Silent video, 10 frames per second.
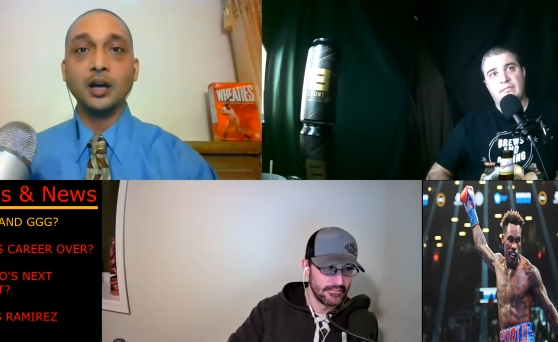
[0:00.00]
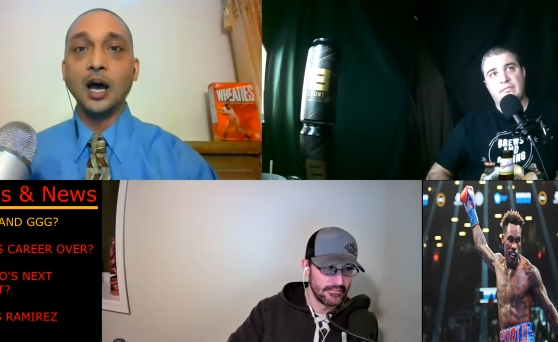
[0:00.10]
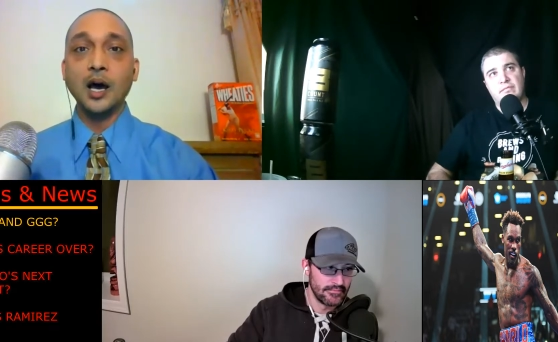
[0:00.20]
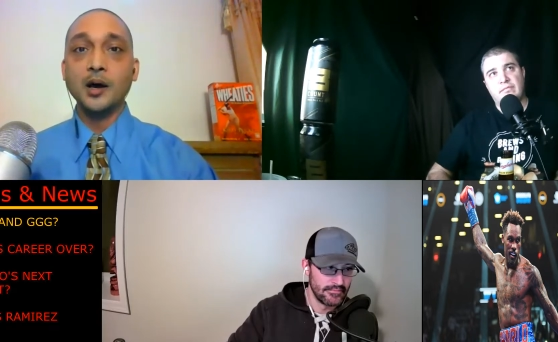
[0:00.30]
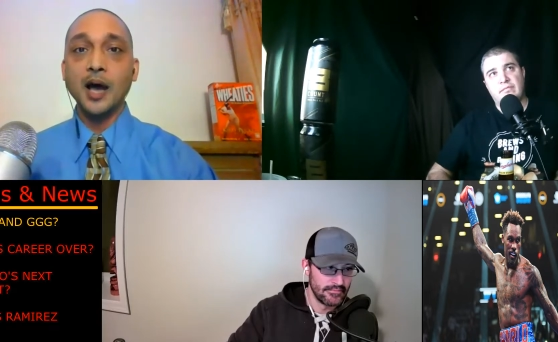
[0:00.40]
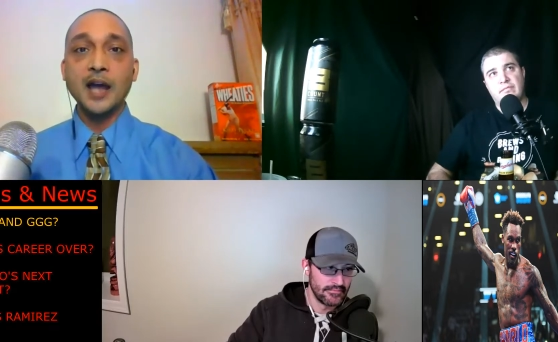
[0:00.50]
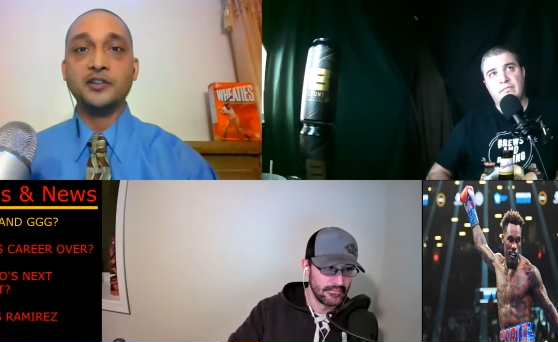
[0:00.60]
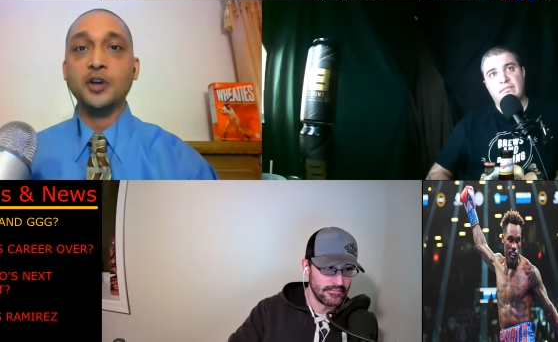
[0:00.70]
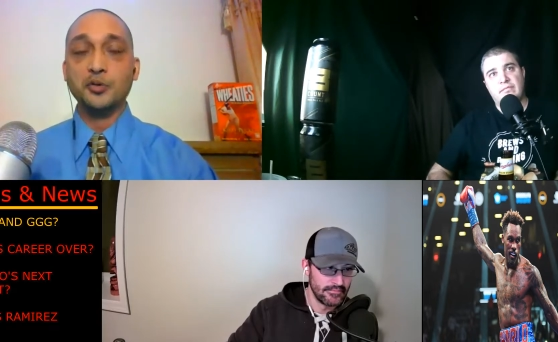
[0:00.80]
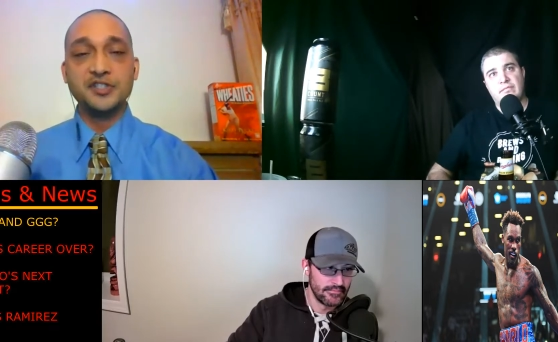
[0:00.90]
Speaker 1: Uh, I
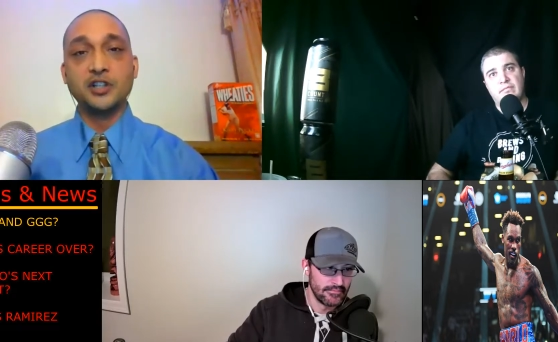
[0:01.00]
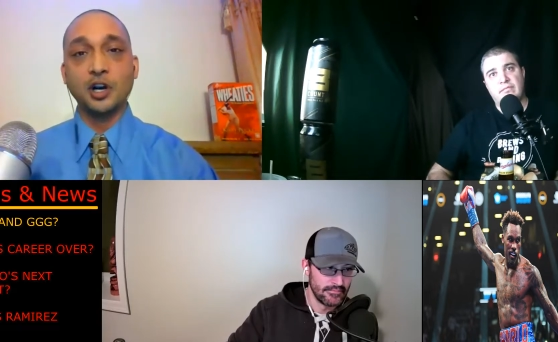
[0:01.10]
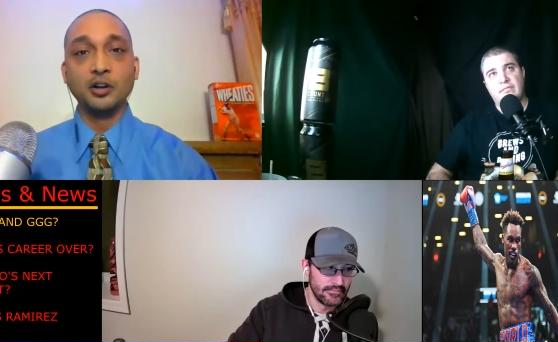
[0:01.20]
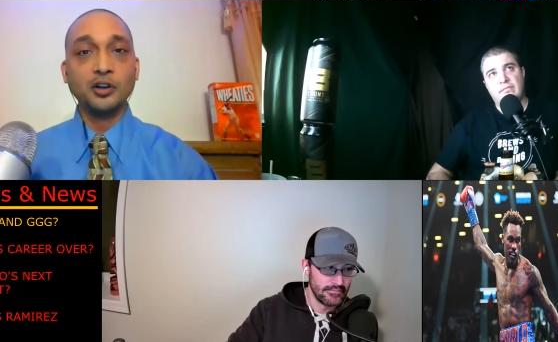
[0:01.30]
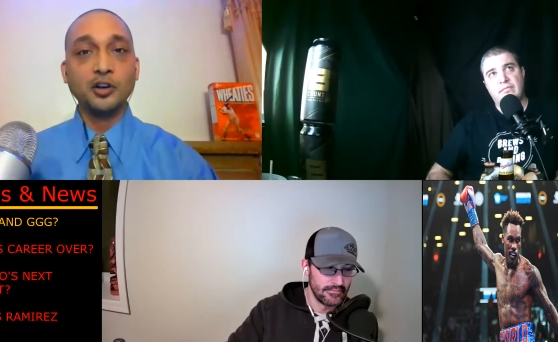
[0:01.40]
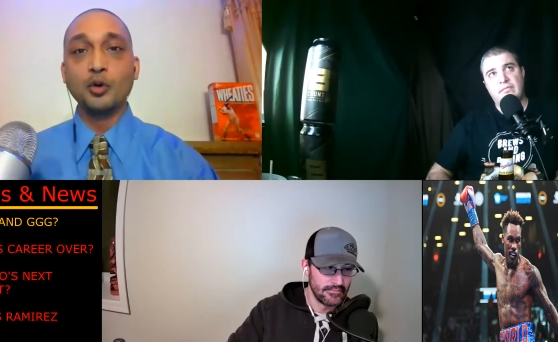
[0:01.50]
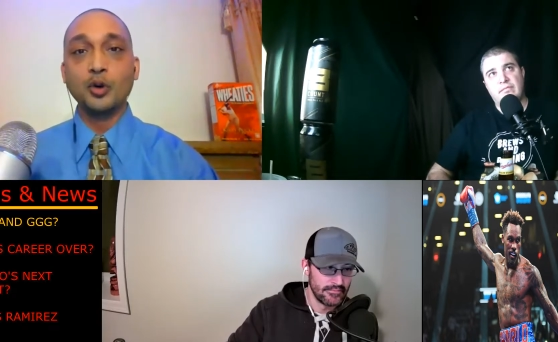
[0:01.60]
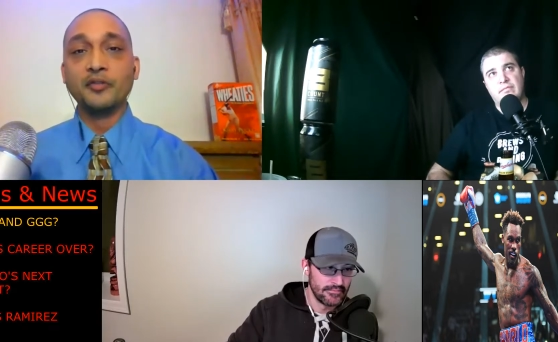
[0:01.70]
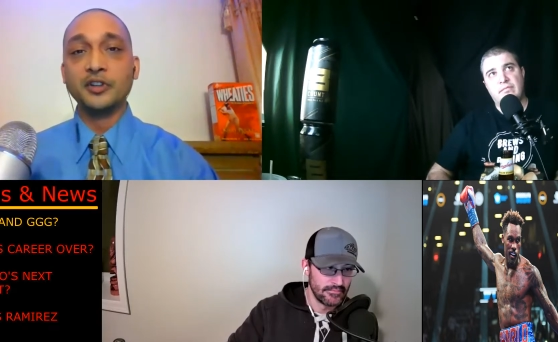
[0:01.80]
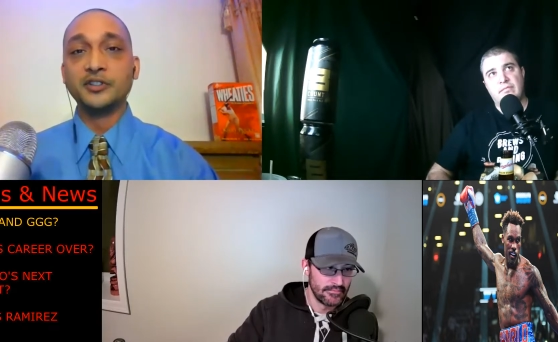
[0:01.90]
don't see Charlo going
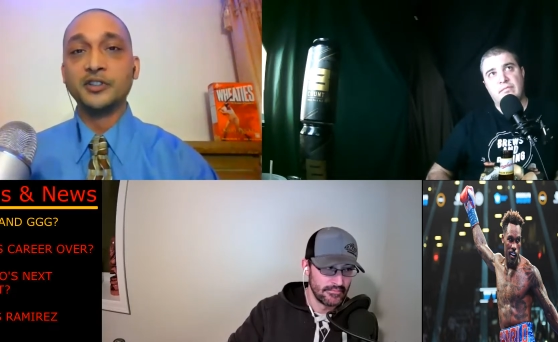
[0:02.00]
over